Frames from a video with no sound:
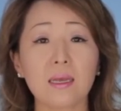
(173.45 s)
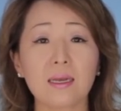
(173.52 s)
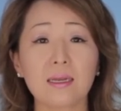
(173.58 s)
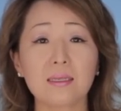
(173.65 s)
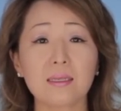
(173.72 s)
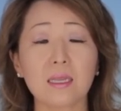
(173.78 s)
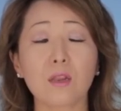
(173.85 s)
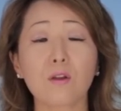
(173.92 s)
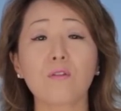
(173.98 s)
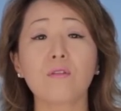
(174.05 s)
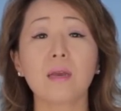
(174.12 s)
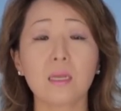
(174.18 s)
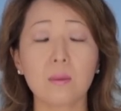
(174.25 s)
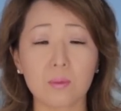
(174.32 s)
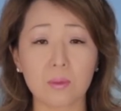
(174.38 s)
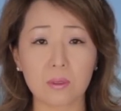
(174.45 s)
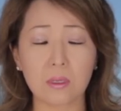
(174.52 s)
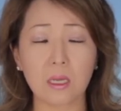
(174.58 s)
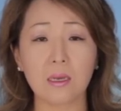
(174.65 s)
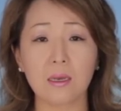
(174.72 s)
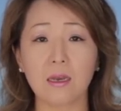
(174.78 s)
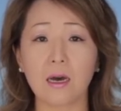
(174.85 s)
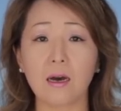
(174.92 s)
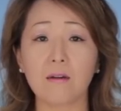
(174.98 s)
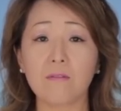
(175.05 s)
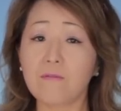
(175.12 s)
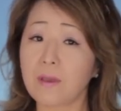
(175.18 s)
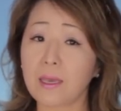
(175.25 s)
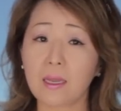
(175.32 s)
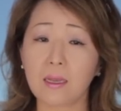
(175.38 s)
as incredible
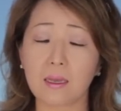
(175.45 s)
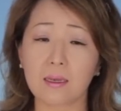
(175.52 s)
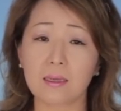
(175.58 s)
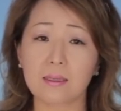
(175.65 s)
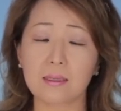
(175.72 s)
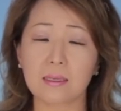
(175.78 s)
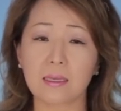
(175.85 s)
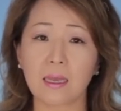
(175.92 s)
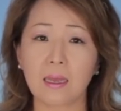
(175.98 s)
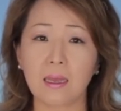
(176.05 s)
failures.